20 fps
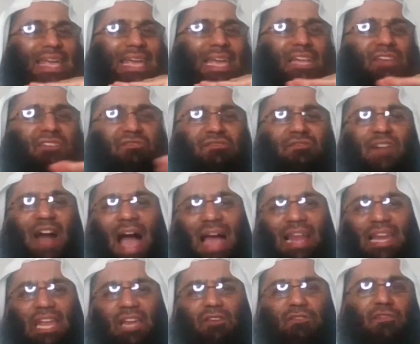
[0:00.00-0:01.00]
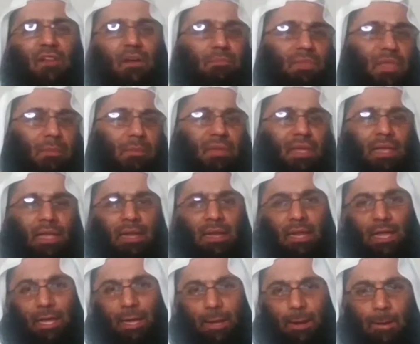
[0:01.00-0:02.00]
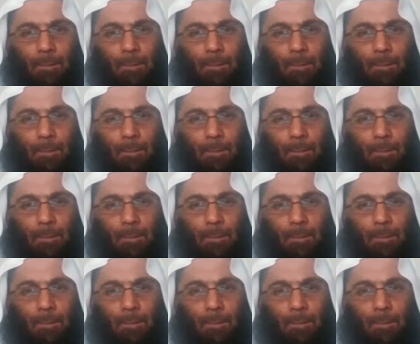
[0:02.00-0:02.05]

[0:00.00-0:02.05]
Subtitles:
invalid from the beginning.